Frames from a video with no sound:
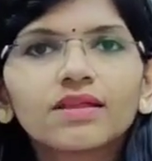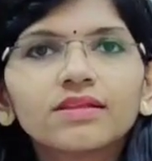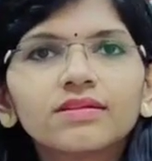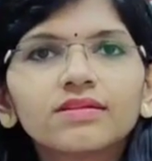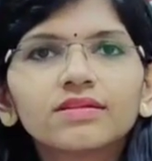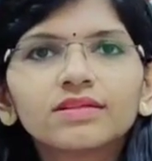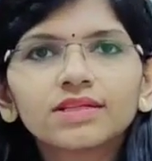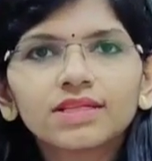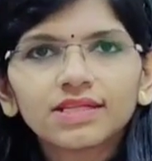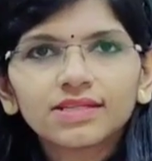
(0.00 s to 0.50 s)

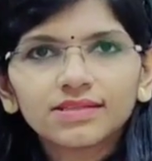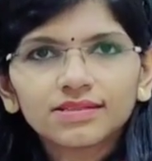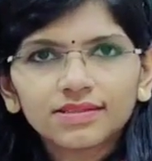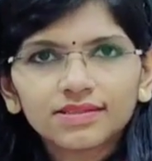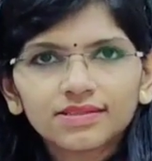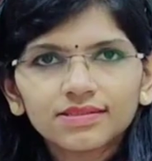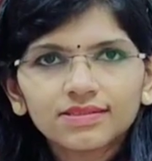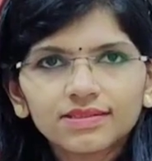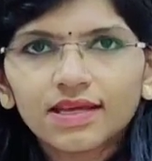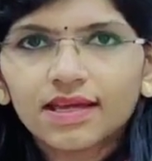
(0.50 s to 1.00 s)
other
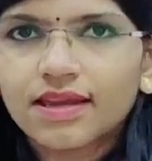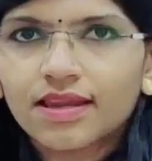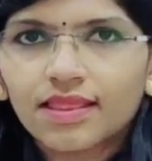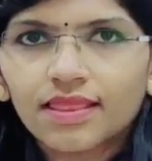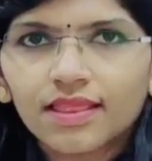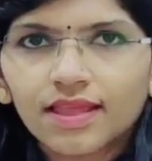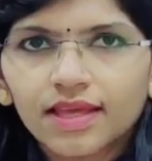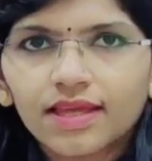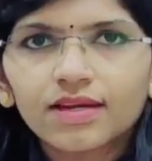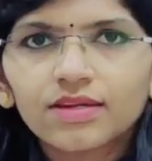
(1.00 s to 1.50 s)
reasons are
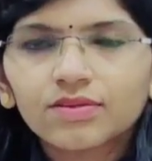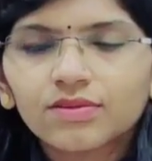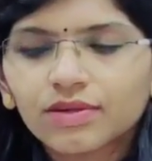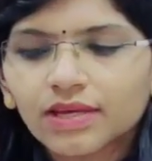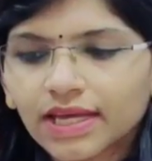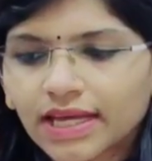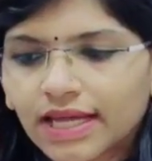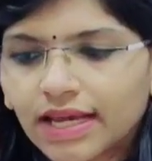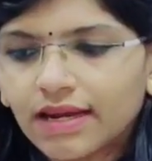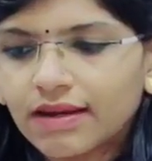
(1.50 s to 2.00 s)
there
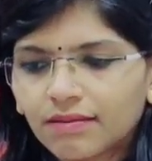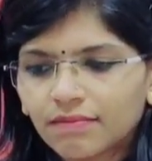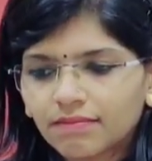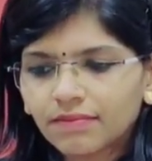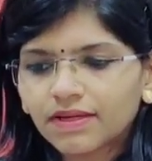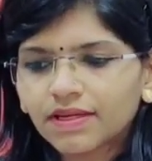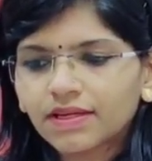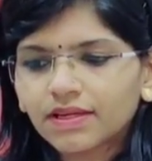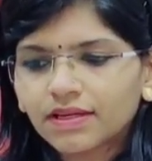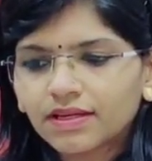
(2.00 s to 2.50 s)
to help,
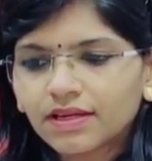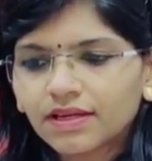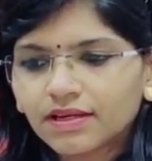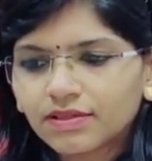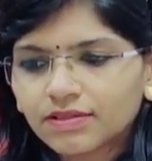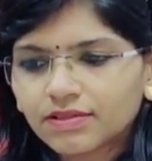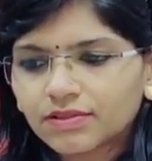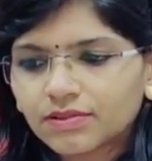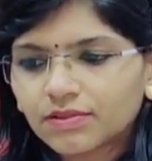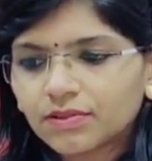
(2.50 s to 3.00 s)

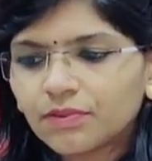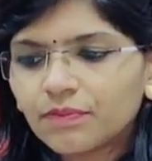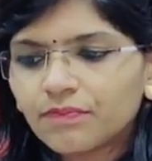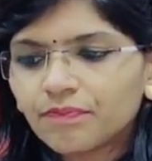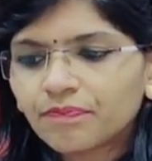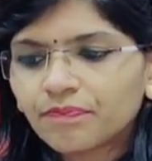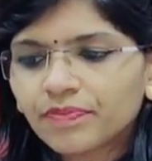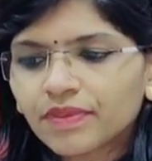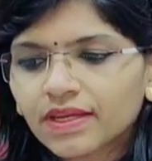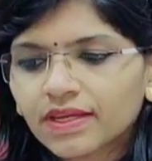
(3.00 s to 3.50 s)
so
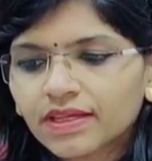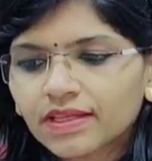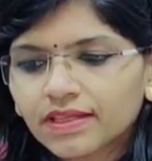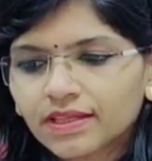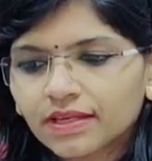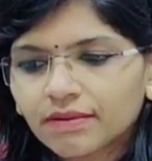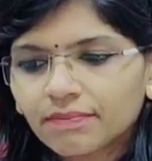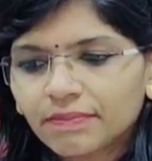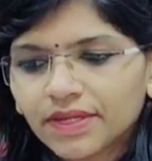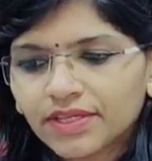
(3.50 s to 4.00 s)

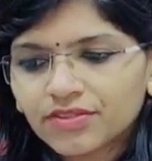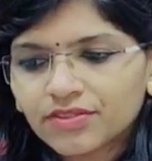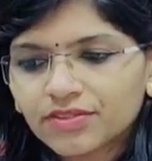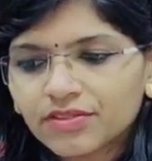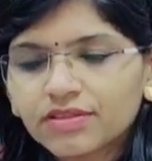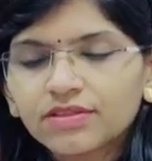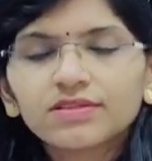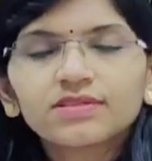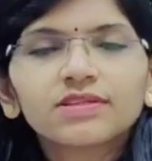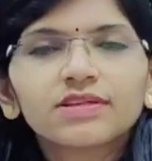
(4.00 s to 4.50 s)
the
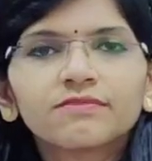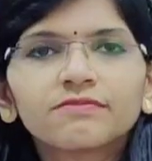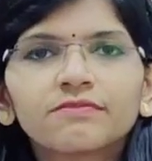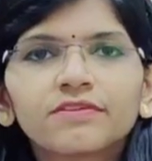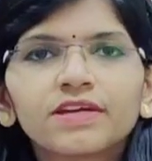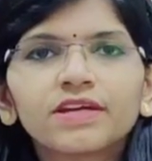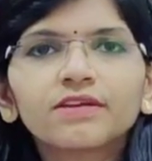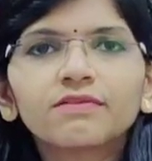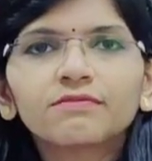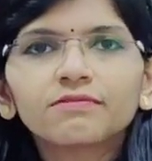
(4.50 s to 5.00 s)
patient is
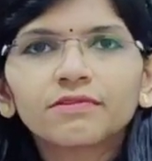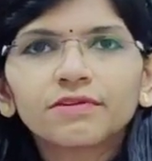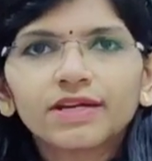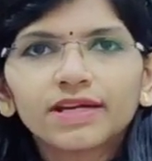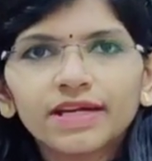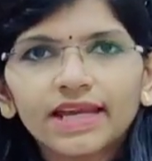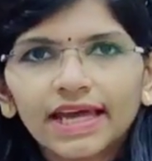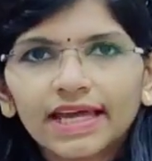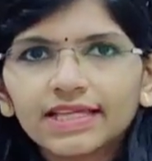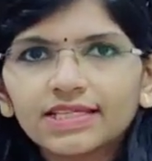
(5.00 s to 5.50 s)
referring for
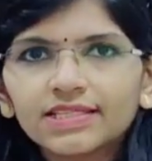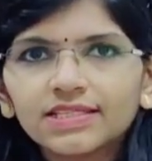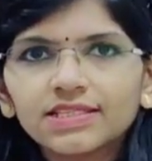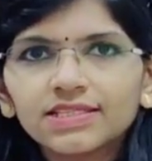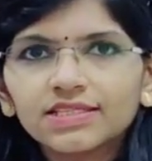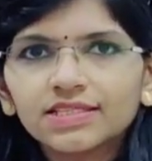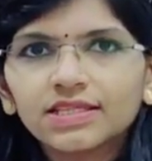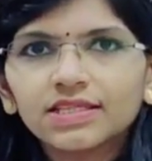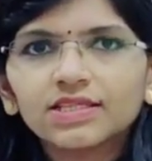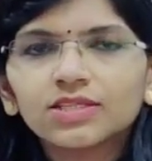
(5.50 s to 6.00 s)
a
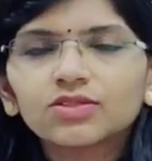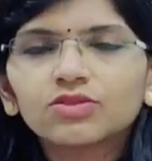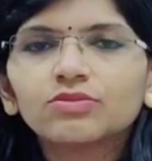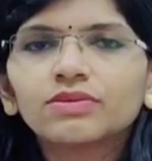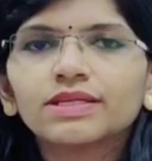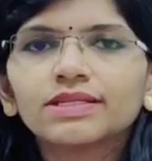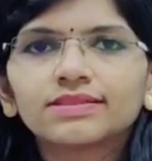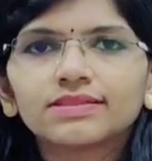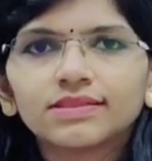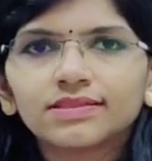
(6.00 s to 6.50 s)
dietitian to
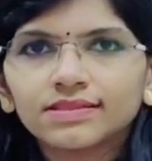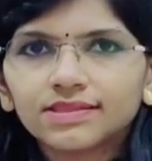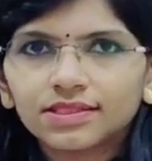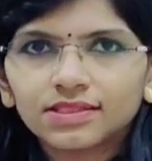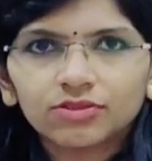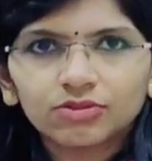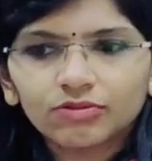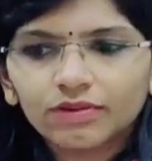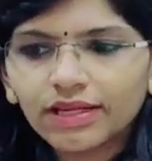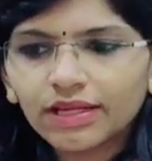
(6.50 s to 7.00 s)
assess her
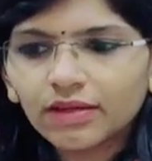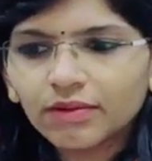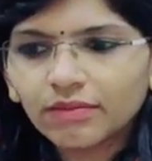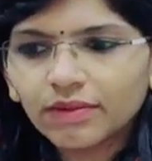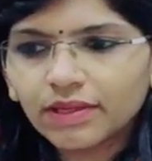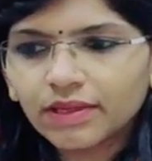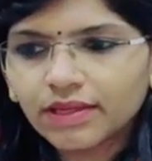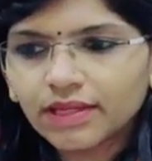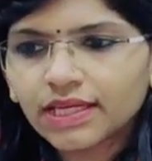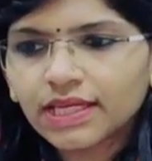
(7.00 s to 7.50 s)

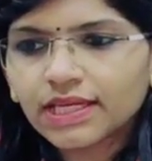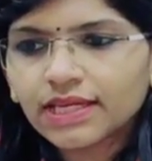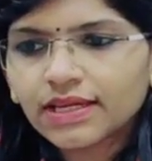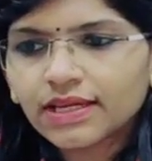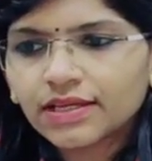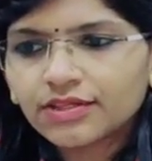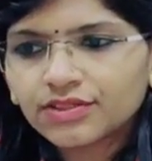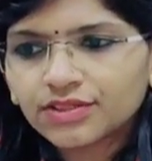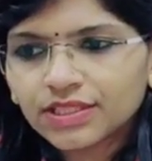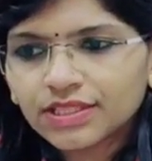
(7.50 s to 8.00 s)
swallowing,
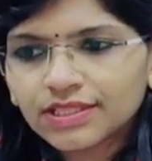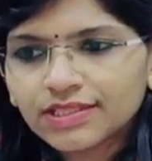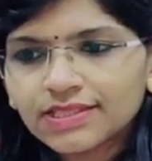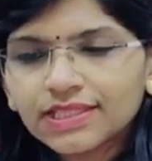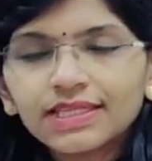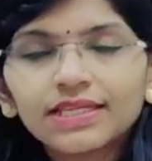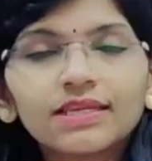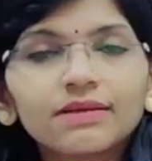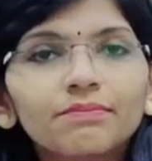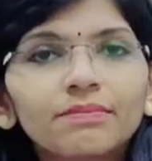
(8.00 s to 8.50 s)
and she is
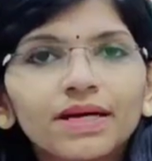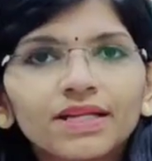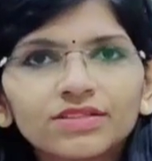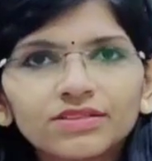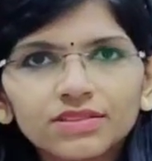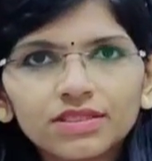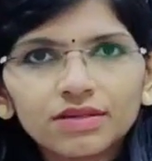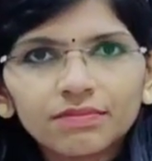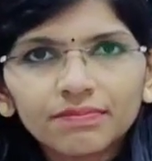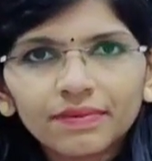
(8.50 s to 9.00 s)
a
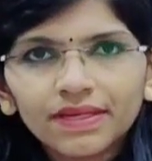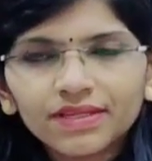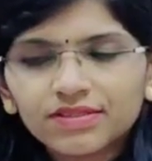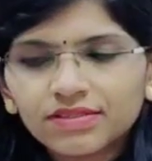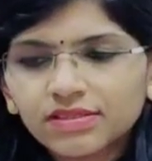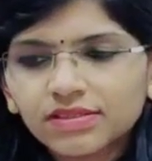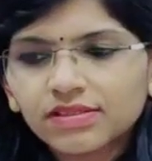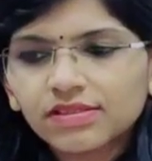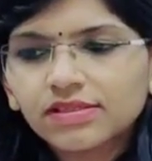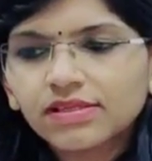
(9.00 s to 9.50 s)
dementia
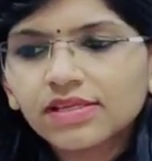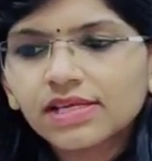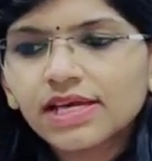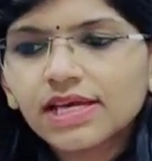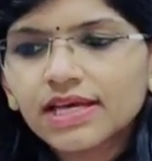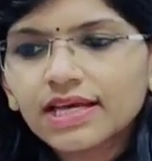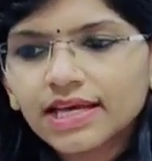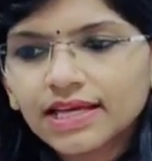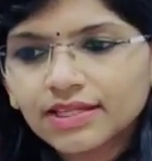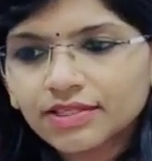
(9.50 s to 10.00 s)
patient
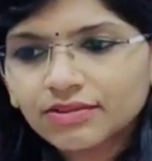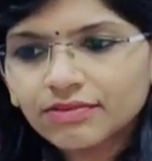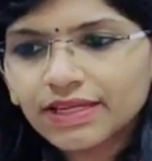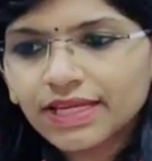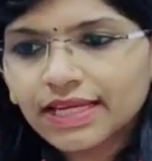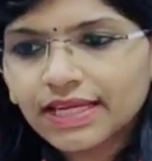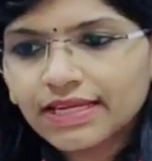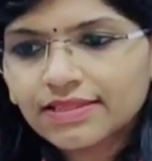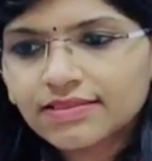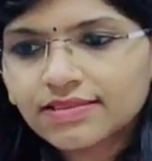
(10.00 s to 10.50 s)
as
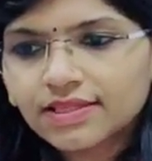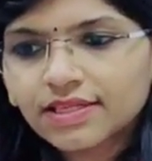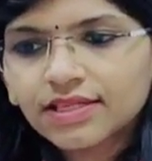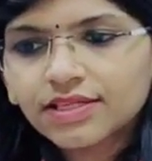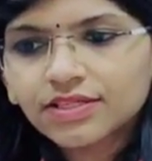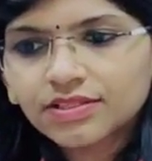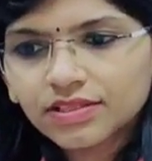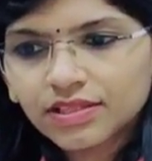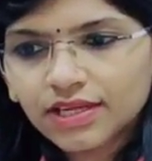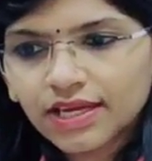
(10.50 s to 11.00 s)
well as
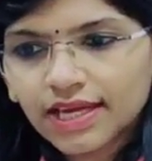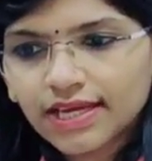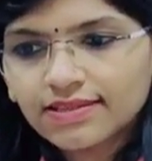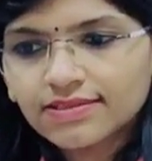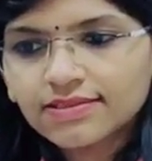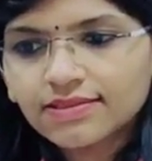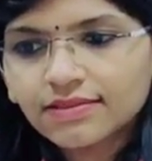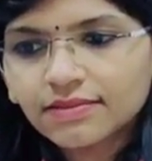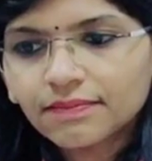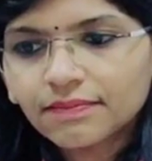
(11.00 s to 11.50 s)
she
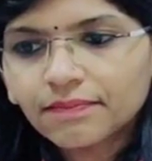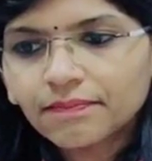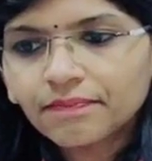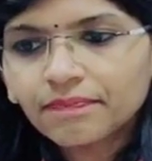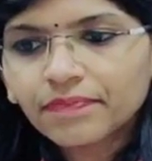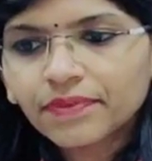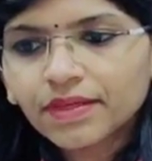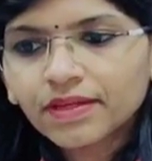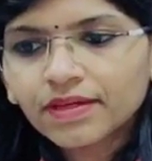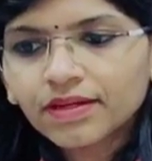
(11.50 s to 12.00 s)
has some
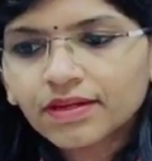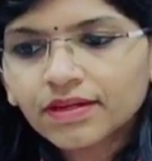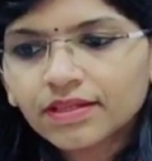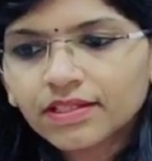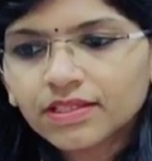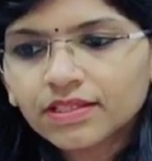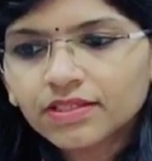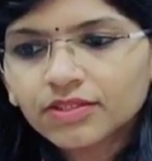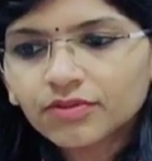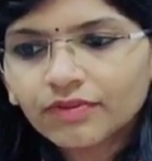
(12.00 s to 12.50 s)

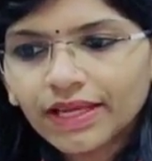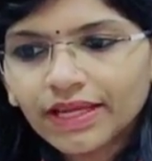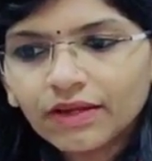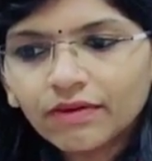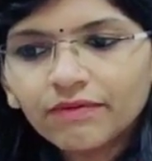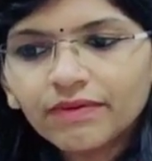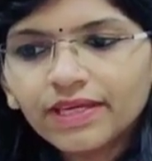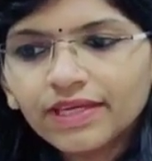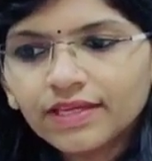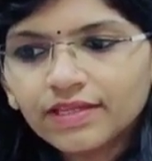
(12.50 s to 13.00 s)

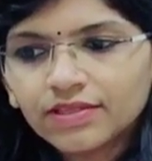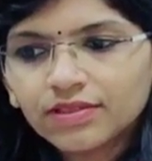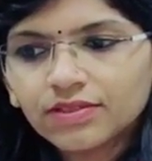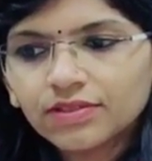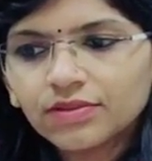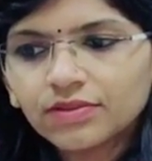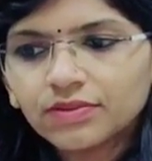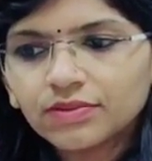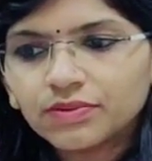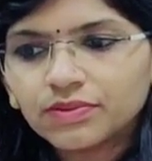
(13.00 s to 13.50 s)
swallowing
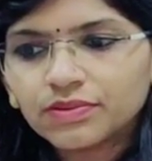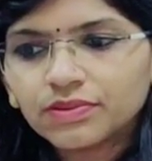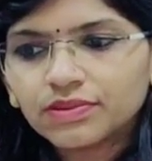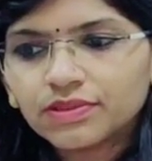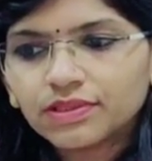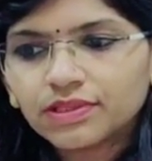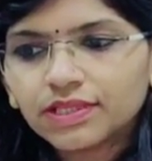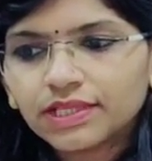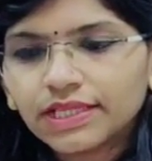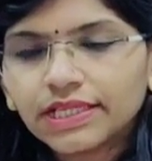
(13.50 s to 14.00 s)
issues.
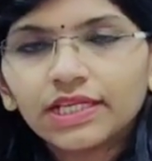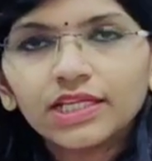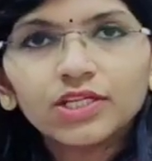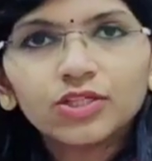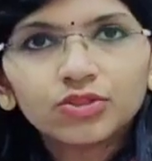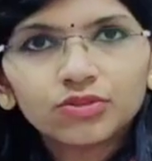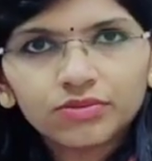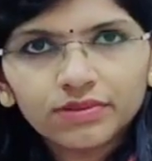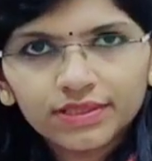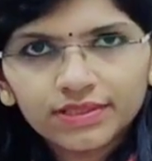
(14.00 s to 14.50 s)

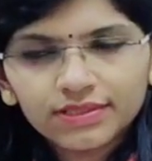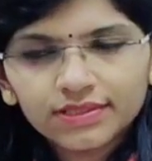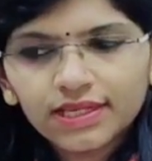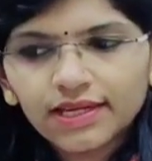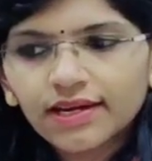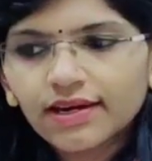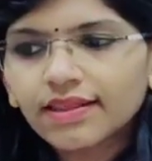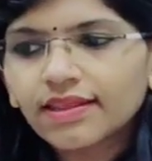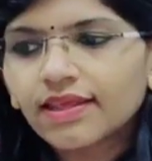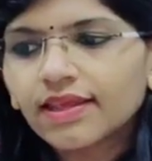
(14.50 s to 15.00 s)
Dentures
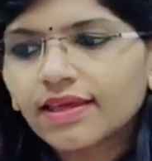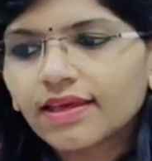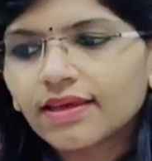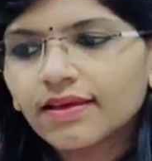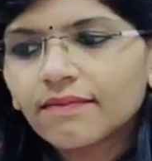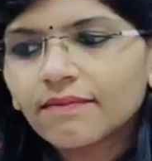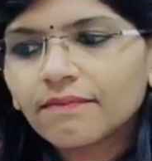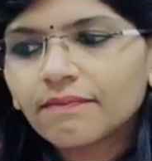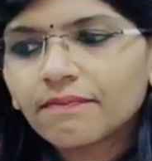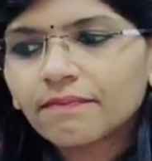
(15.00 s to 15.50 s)
are there